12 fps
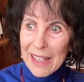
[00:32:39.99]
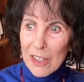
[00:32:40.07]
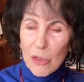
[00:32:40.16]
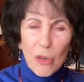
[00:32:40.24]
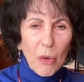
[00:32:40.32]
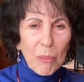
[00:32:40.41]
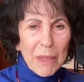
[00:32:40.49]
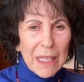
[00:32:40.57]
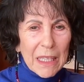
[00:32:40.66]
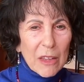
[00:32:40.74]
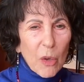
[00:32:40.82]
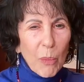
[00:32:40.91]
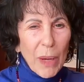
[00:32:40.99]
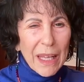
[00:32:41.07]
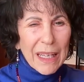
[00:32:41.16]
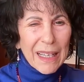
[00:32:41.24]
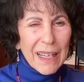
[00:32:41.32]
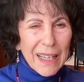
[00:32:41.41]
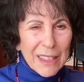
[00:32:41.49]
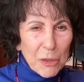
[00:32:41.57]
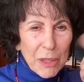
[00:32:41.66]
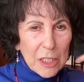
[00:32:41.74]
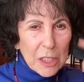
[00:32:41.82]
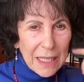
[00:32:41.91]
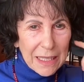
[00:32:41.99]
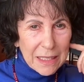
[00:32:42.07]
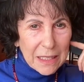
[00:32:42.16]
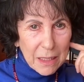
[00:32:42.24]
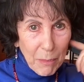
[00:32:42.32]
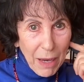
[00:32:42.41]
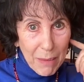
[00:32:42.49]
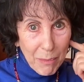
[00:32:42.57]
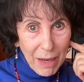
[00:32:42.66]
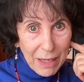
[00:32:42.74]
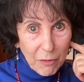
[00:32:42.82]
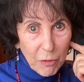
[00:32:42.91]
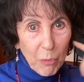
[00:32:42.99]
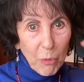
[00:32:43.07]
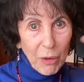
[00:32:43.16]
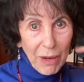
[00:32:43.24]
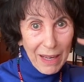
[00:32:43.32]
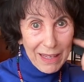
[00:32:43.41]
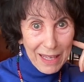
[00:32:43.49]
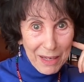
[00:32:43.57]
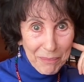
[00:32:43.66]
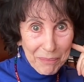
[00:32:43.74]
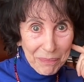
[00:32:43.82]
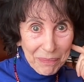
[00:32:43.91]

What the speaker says: you don't mean it the way it translates into my mind from where I am.